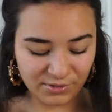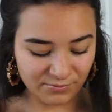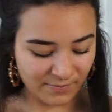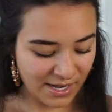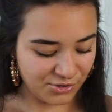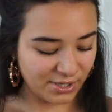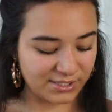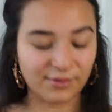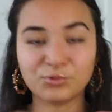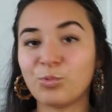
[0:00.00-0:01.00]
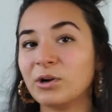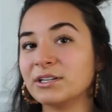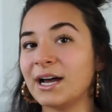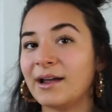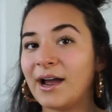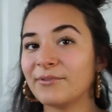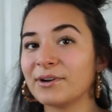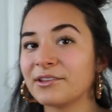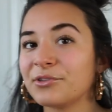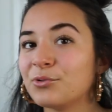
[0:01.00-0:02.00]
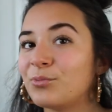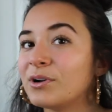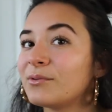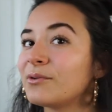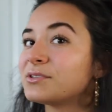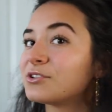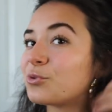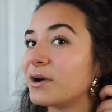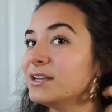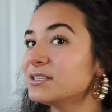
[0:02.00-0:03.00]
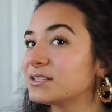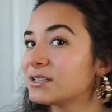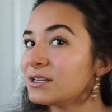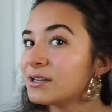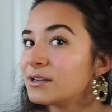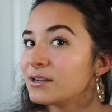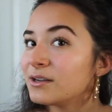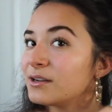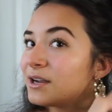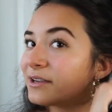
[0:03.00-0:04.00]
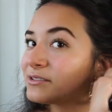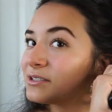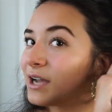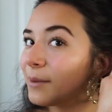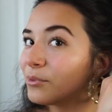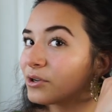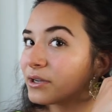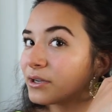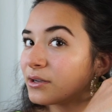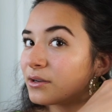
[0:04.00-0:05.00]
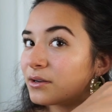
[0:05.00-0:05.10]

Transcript: Mind you guys, that was one time. I ran through, what was it, twice? How's the top looking?